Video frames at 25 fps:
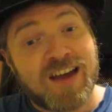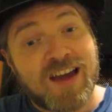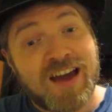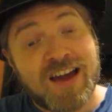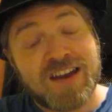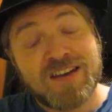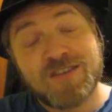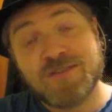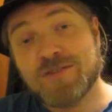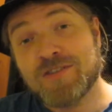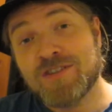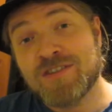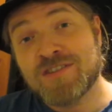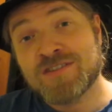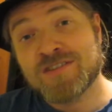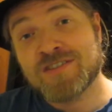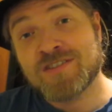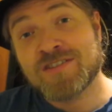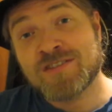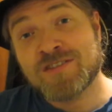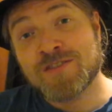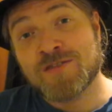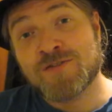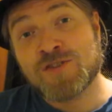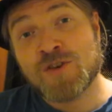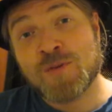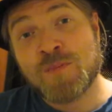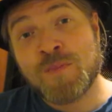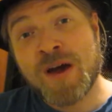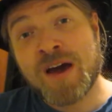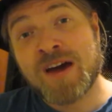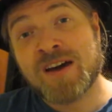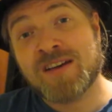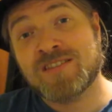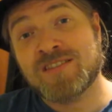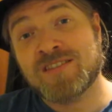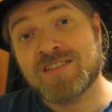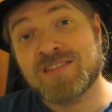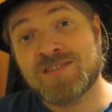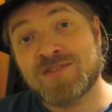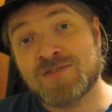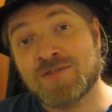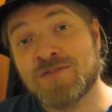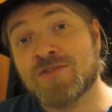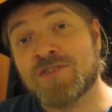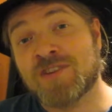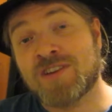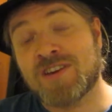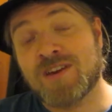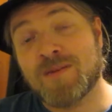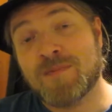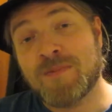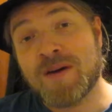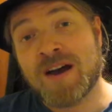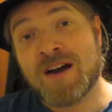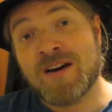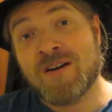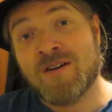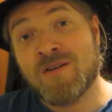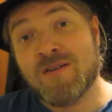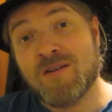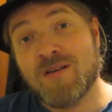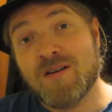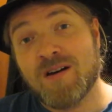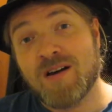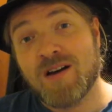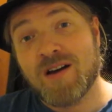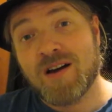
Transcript: and all this other stuff. So Paz is talking about